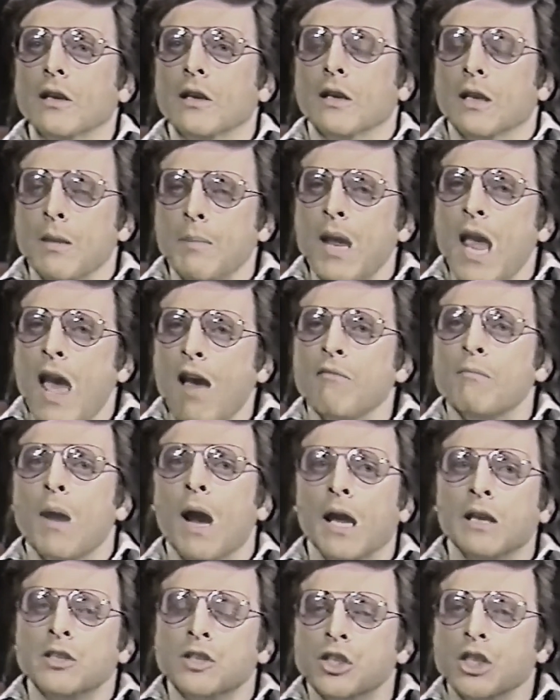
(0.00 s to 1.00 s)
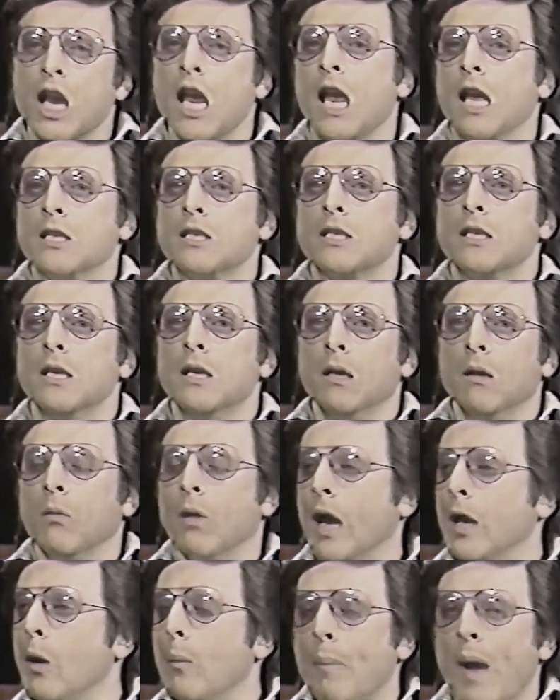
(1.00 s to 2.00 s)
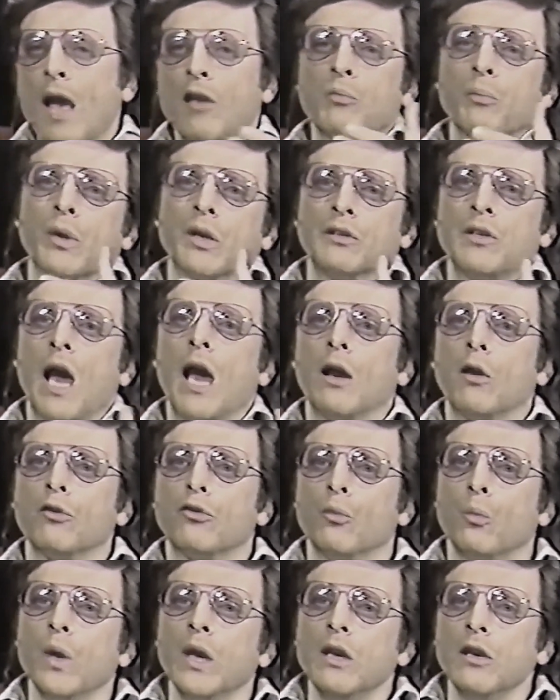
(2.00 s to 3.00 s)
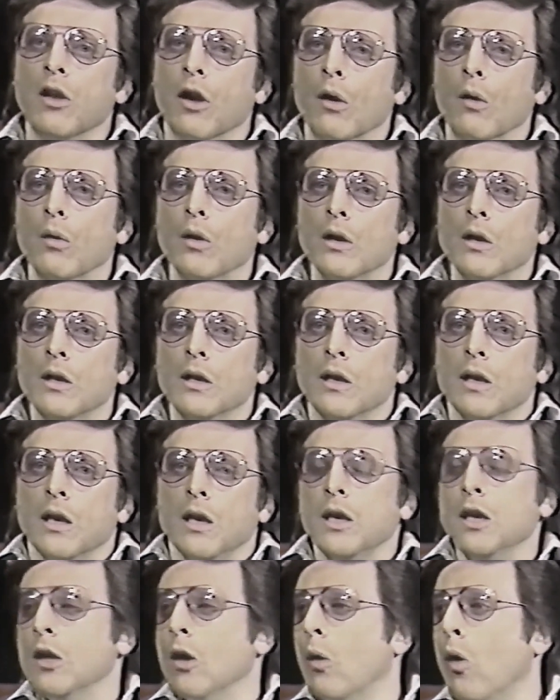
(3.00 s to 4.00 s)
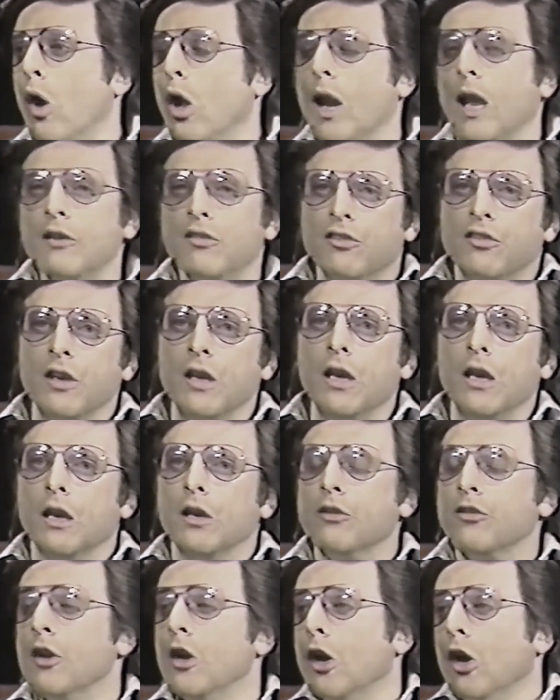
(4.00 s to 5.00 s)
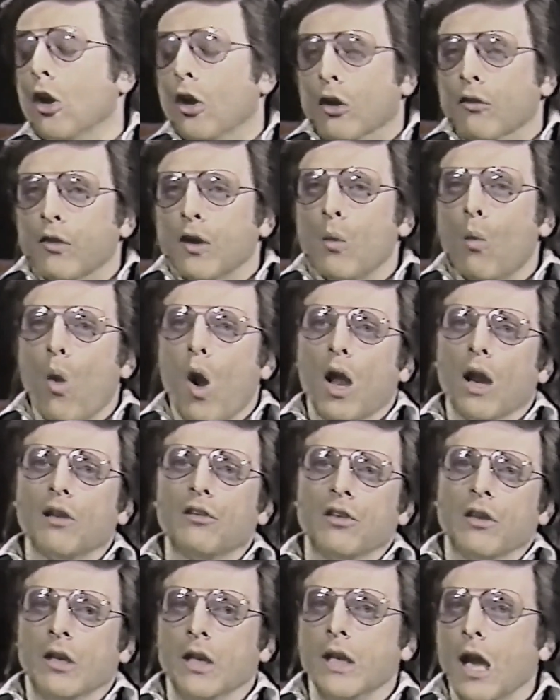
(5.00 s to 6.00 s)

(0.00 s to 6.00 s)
Let me have my chance. When I go past Brentano's window, you know, all I see is Irving Wallace